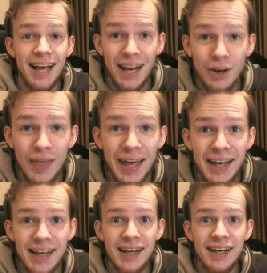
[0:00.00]
Hello
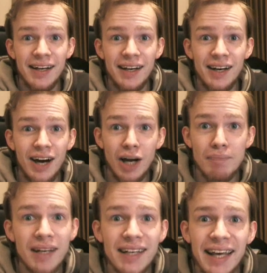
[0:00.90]
there,
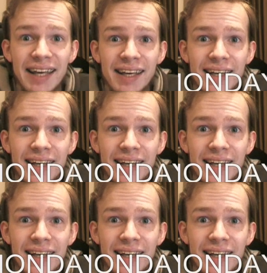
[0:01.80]
I'm Monday.